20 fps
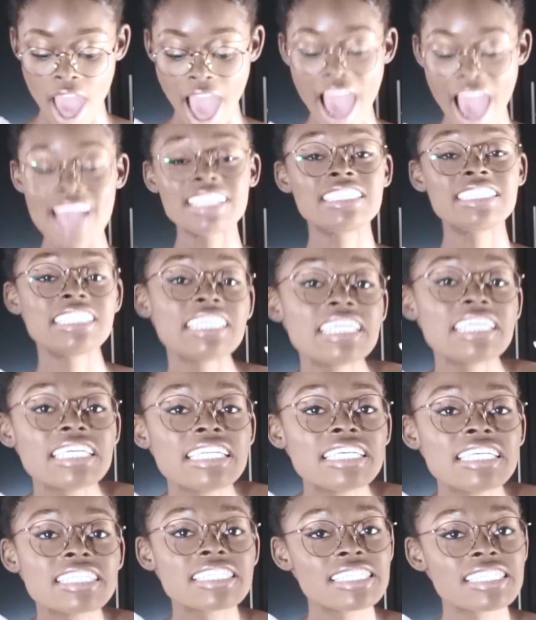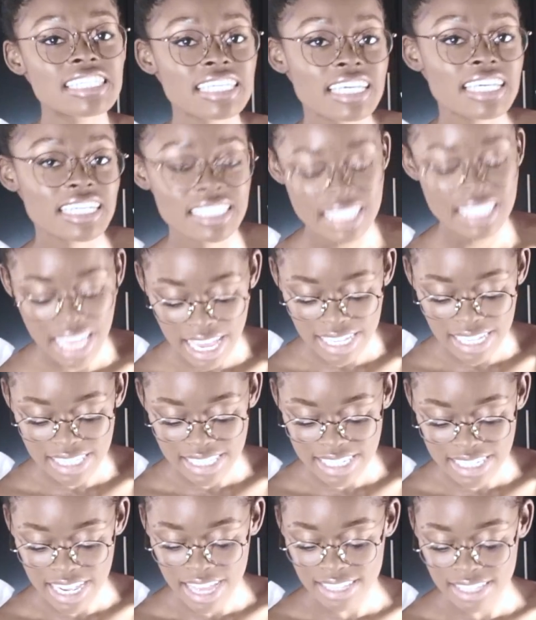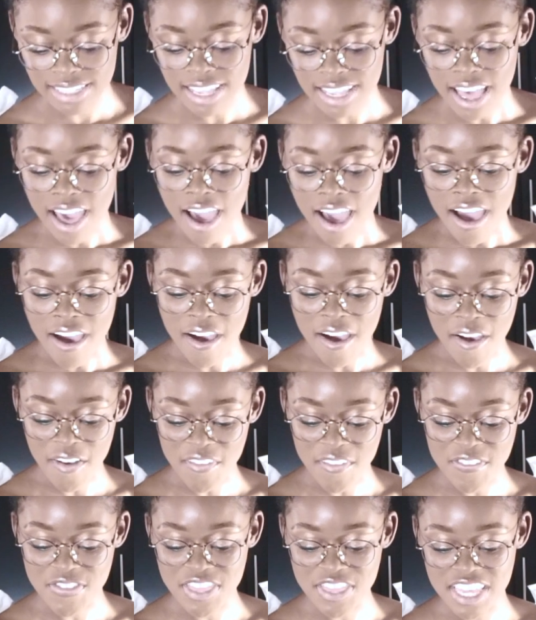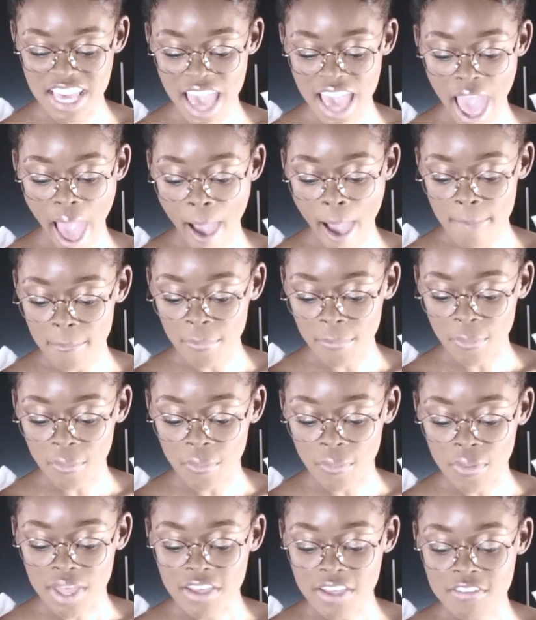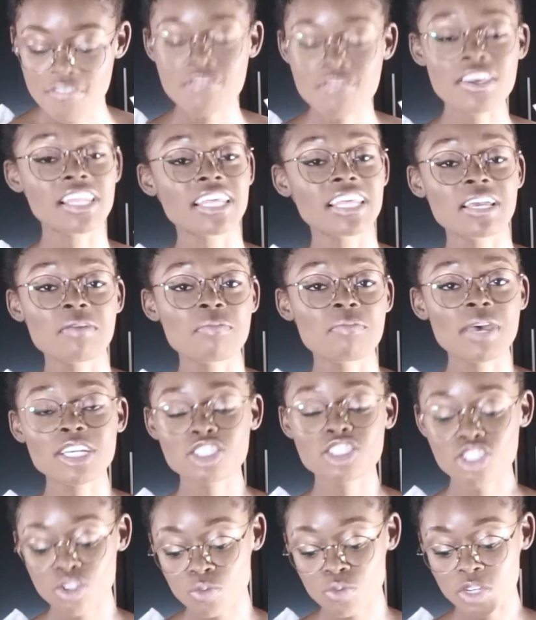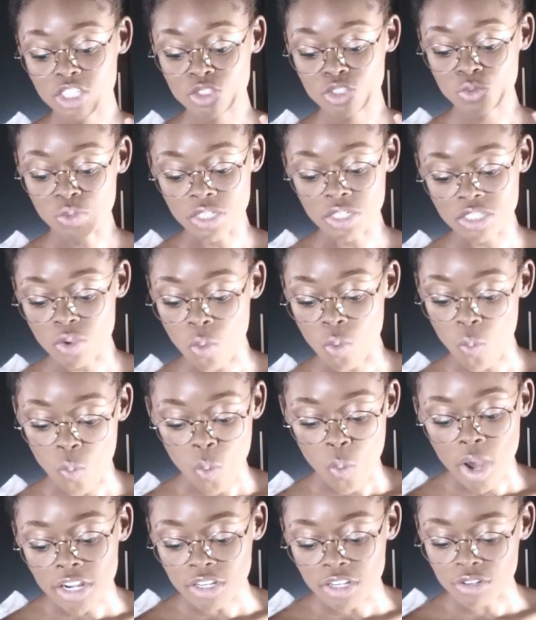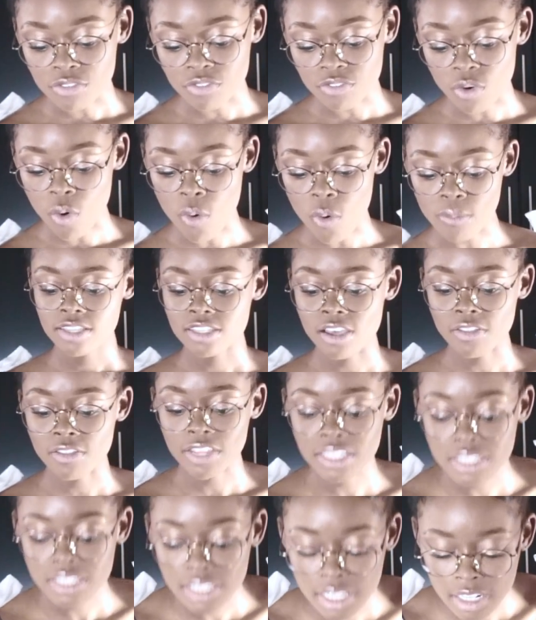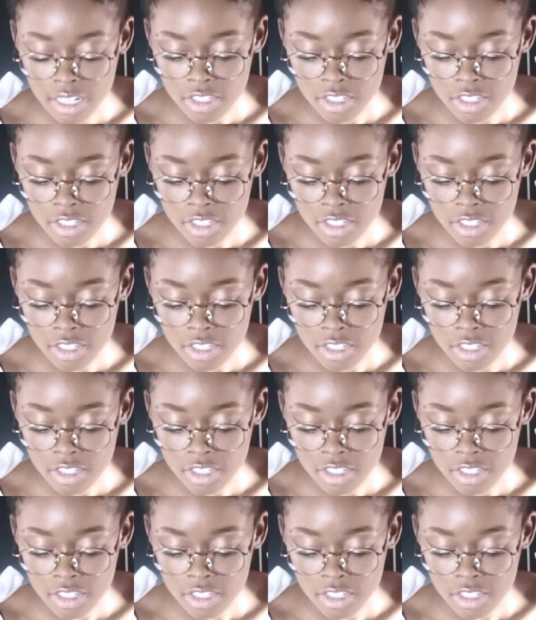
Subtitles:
I did sneak a taste test of the apple filling mixture, which was wonderful. So let's get